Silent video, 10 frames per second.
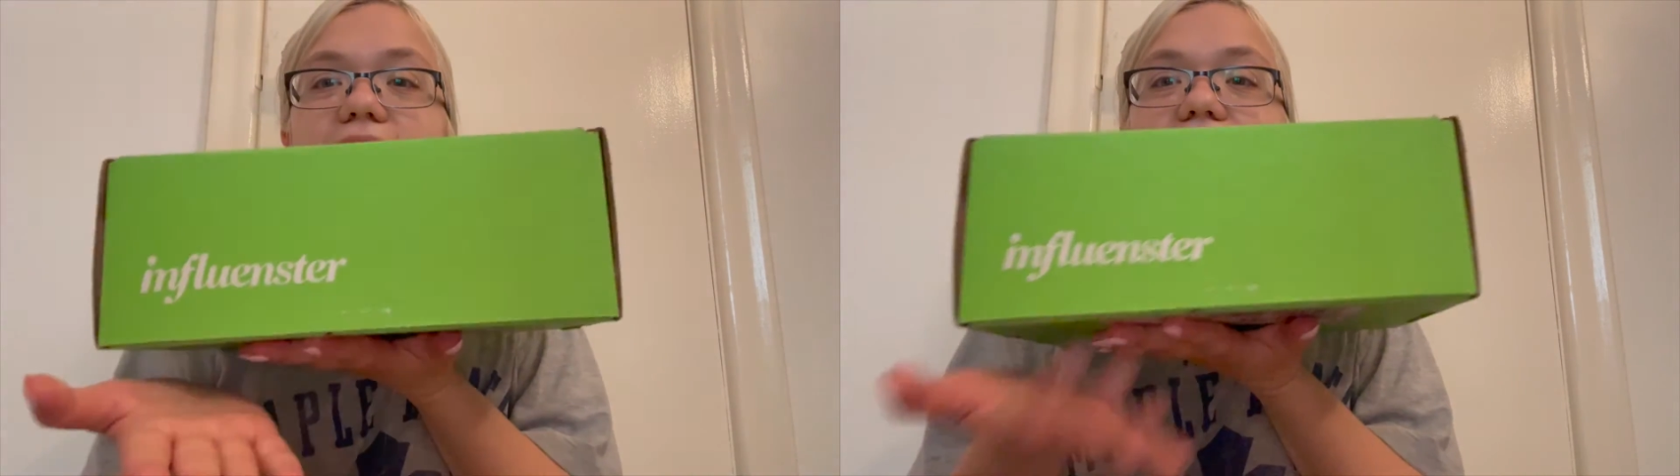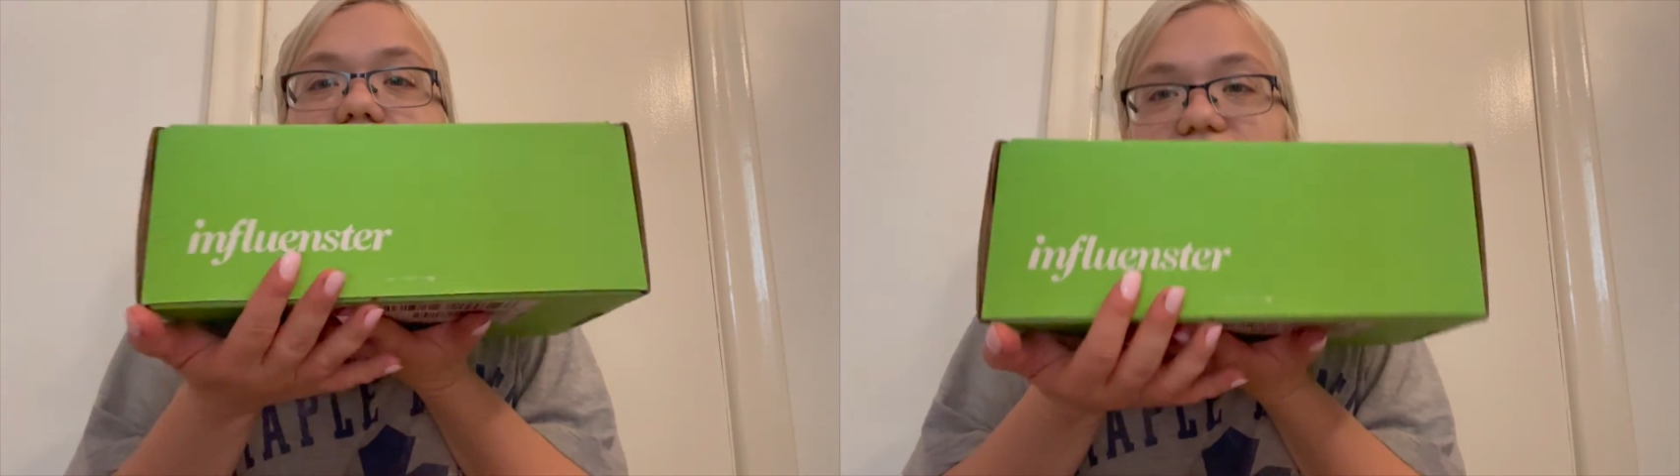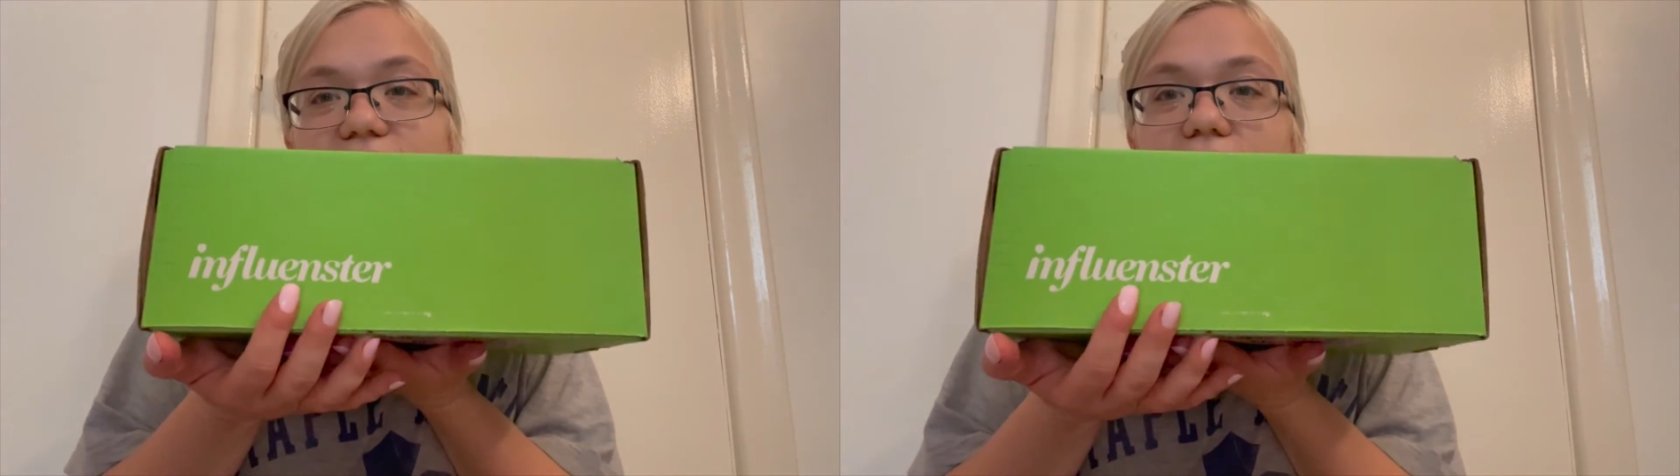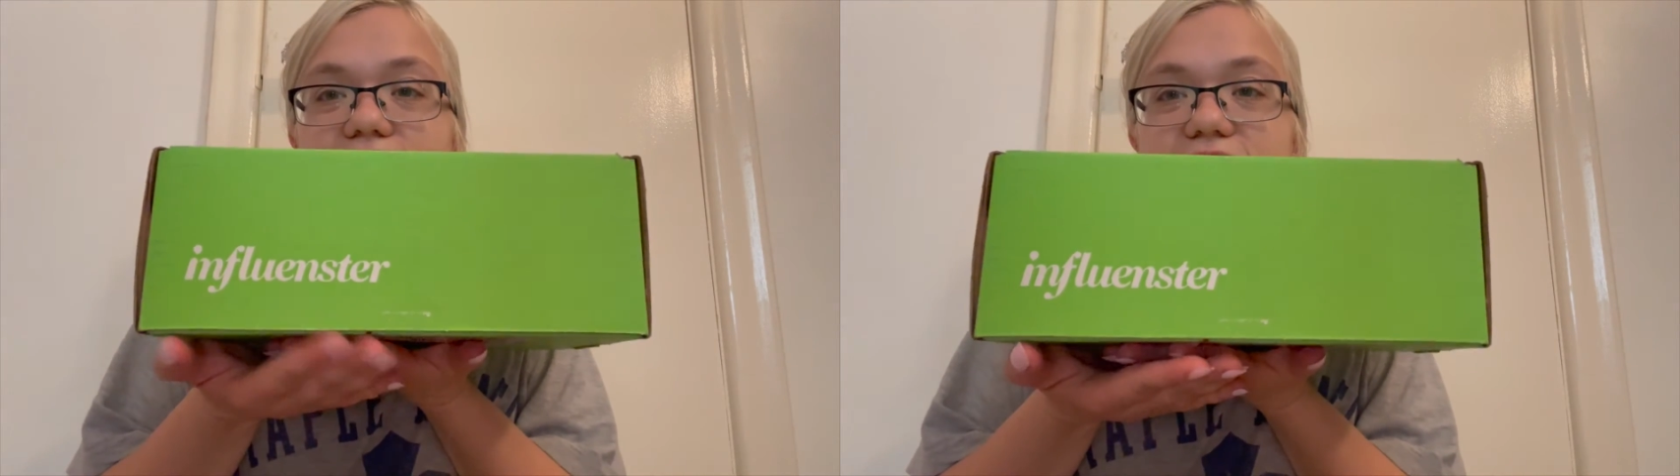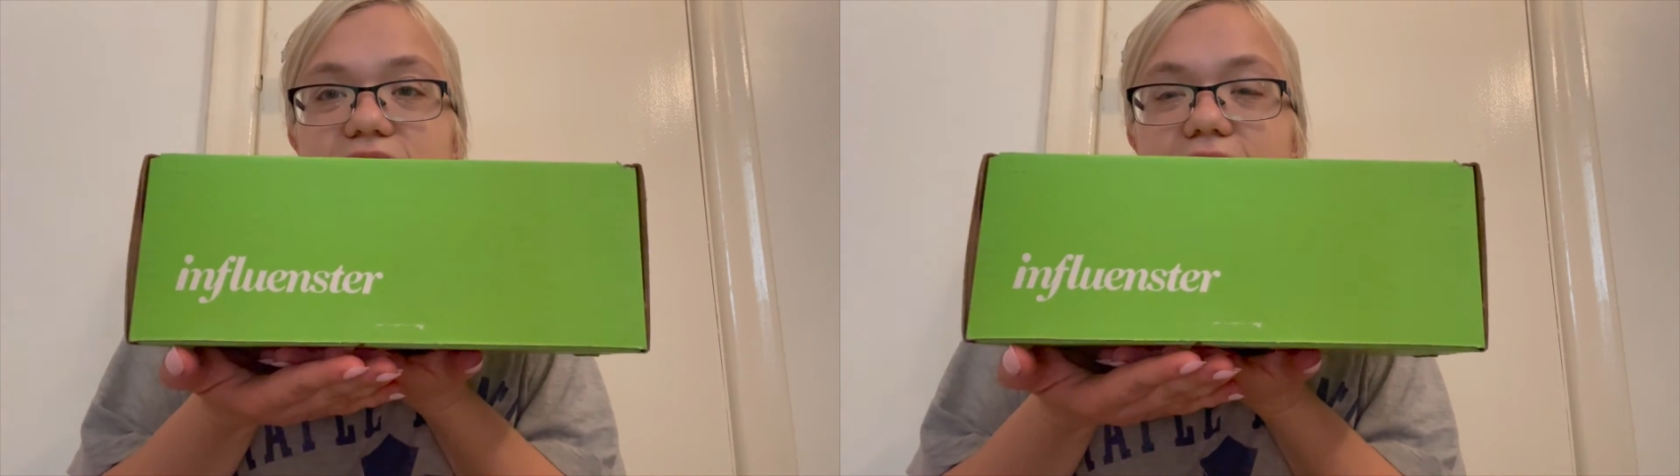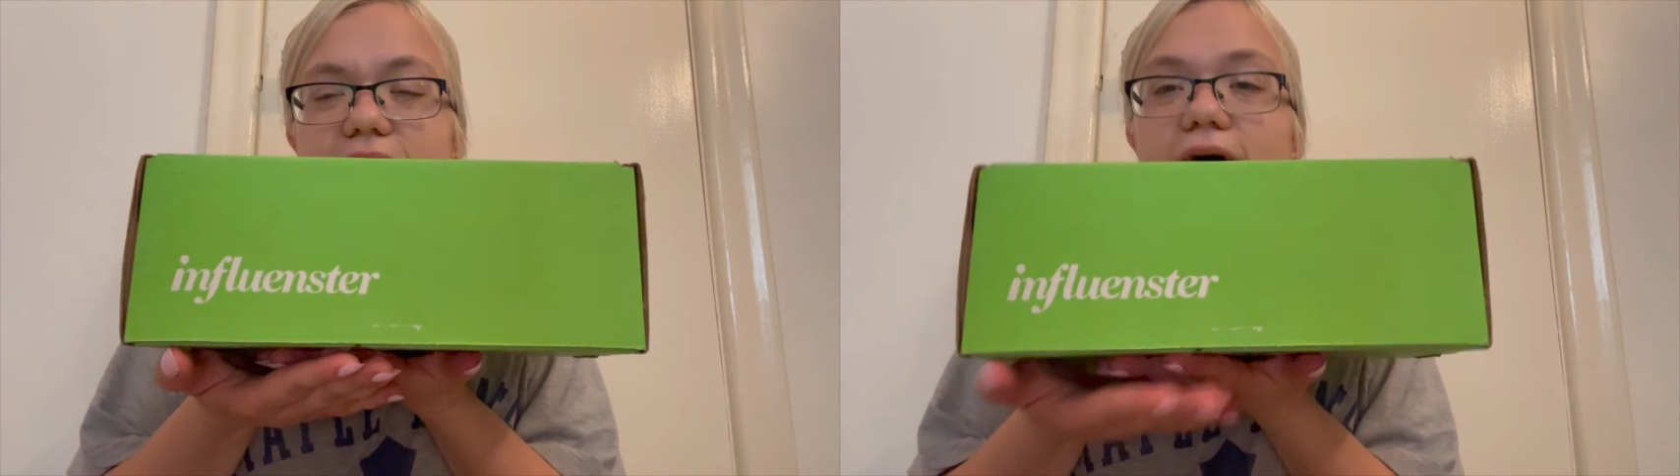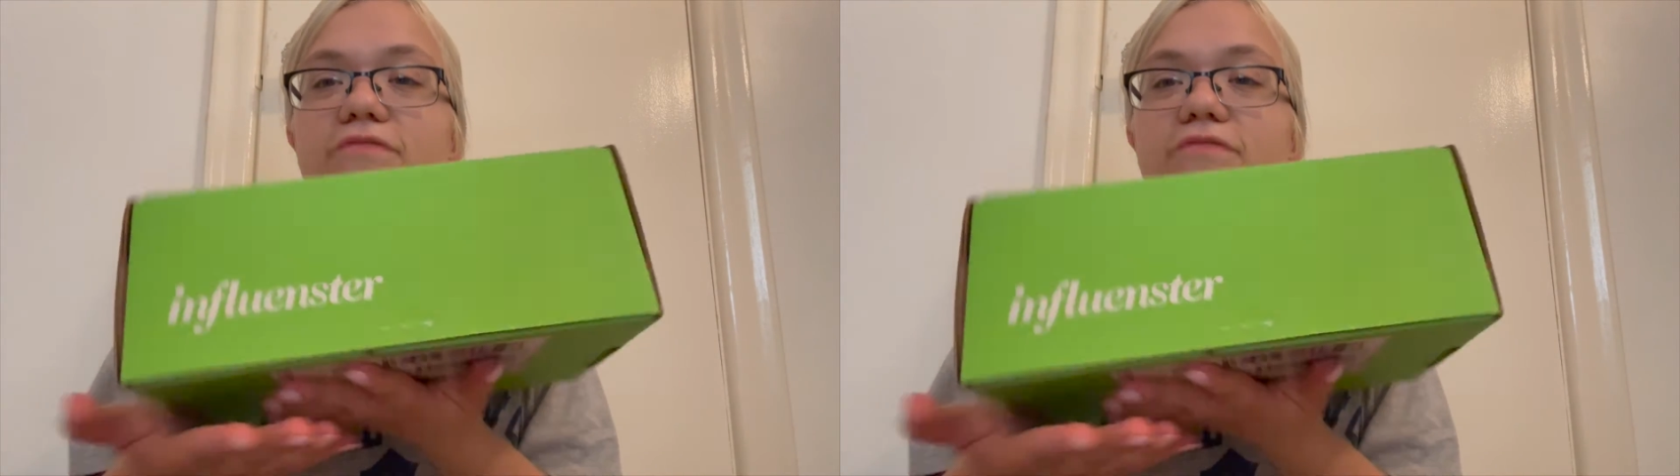Influenster. Now,